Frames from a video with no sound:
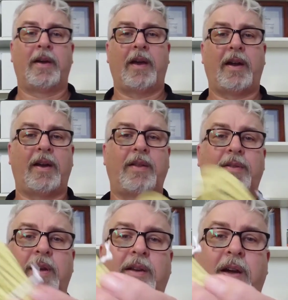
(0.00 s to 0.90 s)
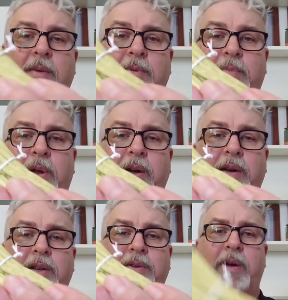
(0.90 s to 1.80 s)
and an ethernet cable to plug
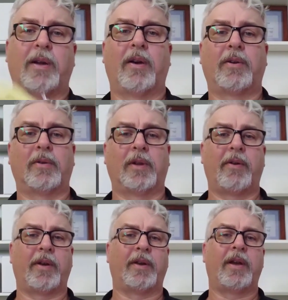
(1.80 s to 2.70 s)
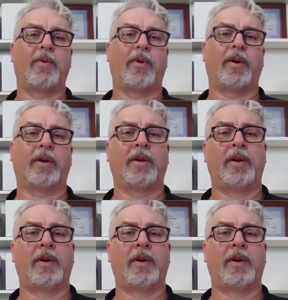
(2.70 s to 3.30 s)
it into our local area network.